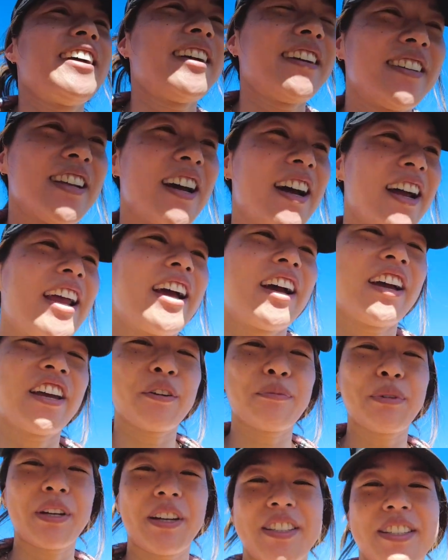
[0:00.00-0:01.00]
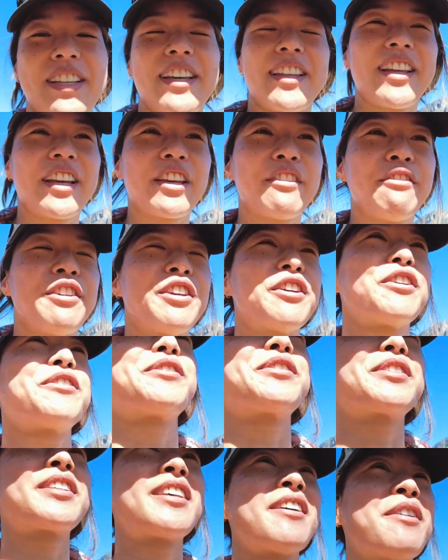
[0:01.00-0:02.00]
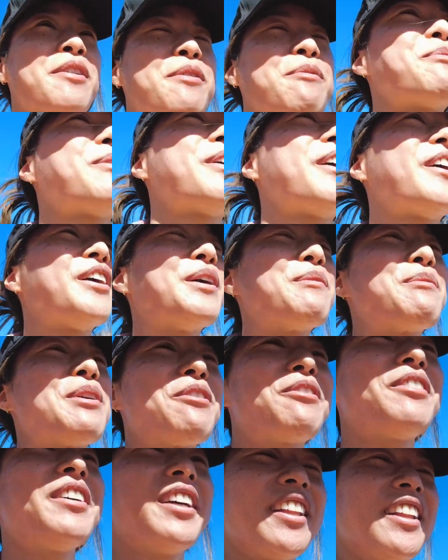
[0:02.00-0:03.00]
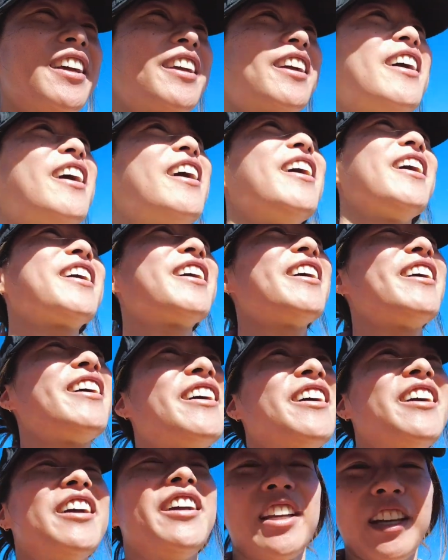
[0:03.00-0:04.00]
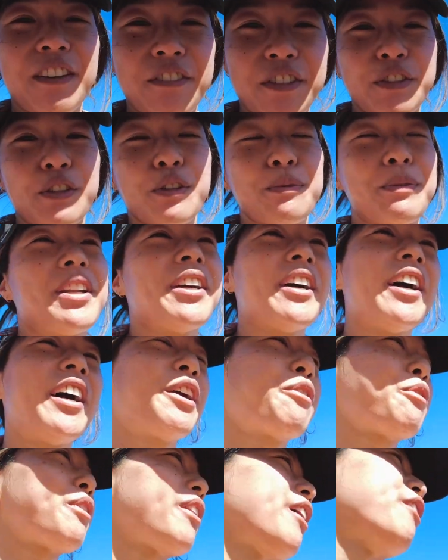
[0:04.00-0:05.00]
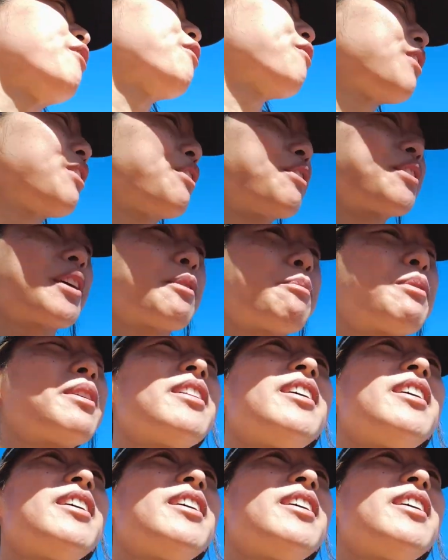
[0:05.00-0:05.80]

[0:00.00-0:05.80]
and I hike because I like views, but I'm not really like a hiker. If you told me to hike without views, I'd be